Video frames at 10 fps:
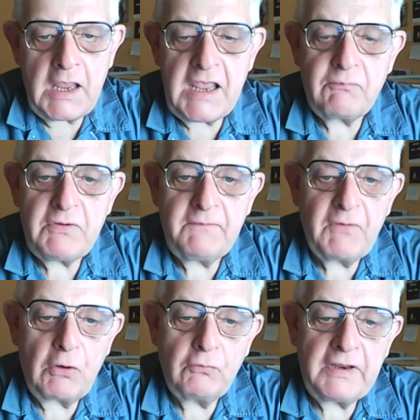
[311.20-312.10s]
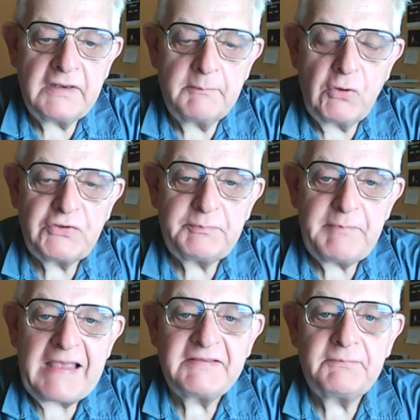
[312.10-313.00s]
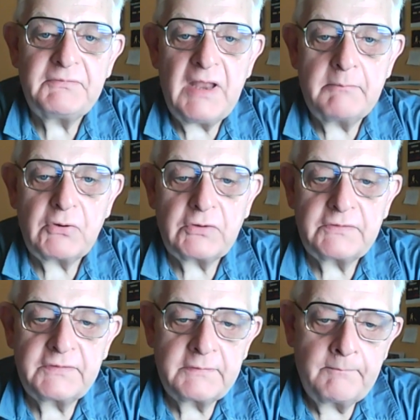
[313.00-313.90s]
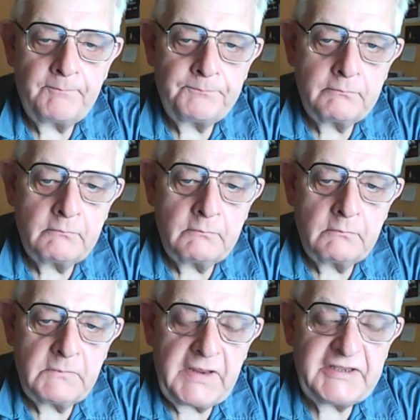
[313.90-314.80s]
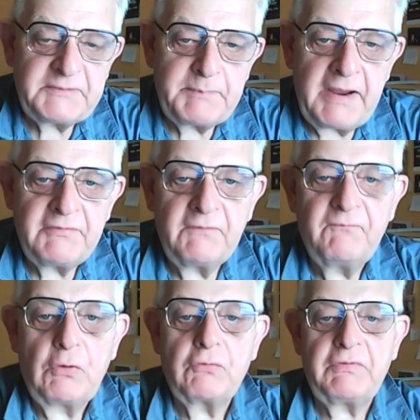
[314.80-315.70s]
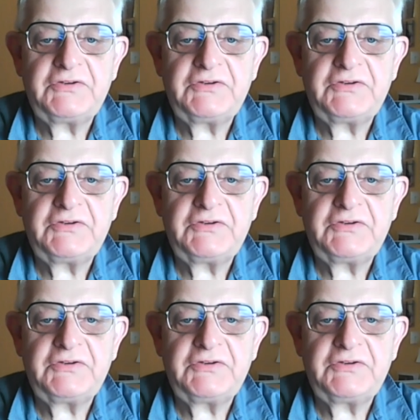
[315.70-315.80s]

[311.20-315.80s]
If we vote in the most massive numbers, in spite of the voter